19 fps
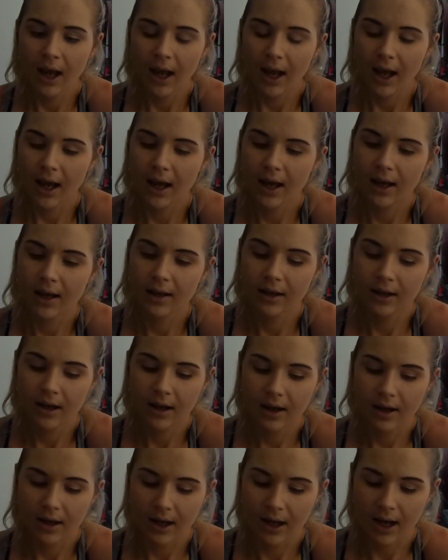and
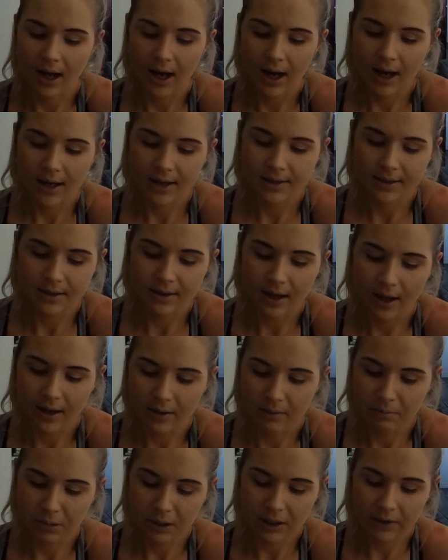it has a lot
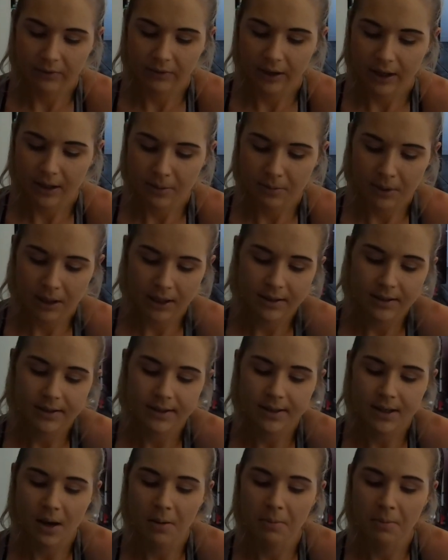of B vitamins,